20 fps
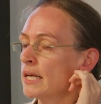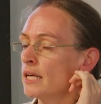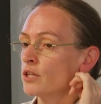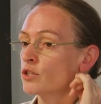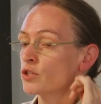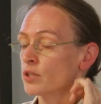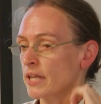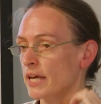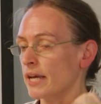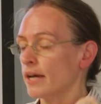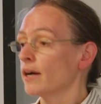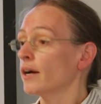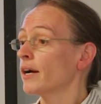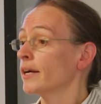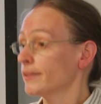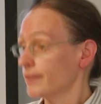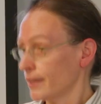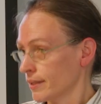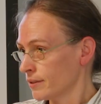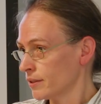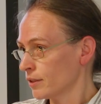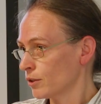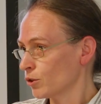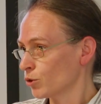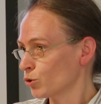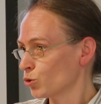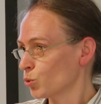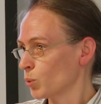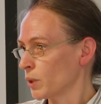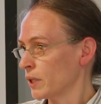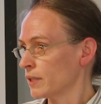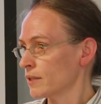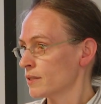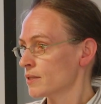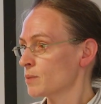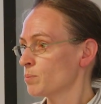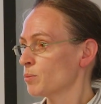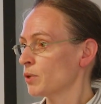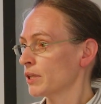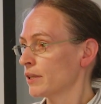So they are identical
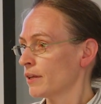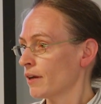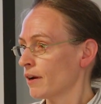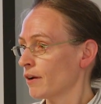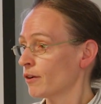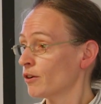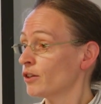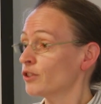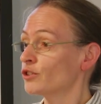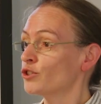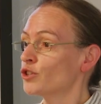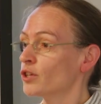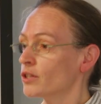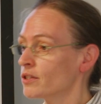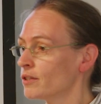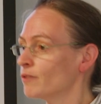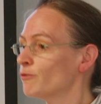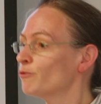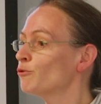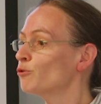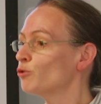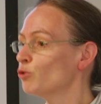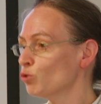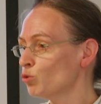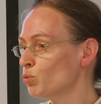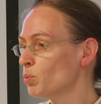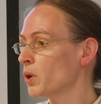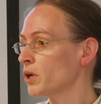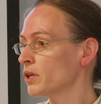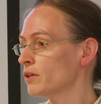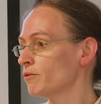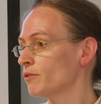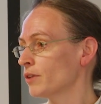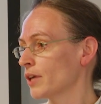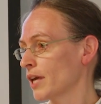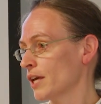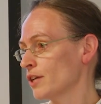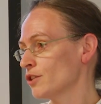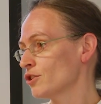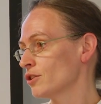twins, but there are just a few
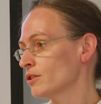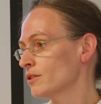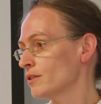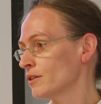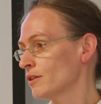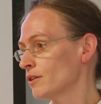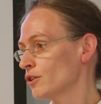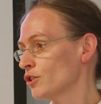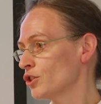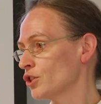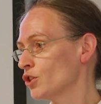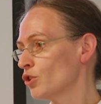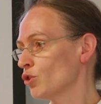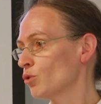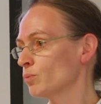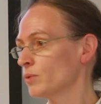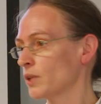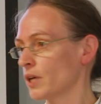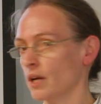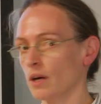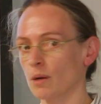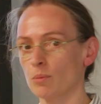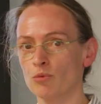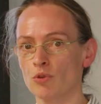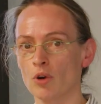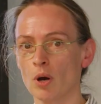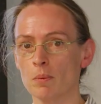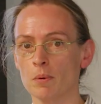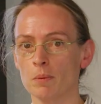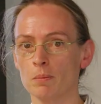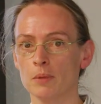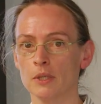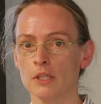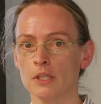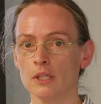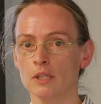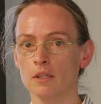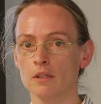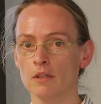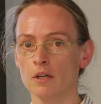modifications in the genome that are
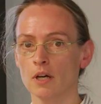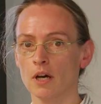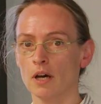probably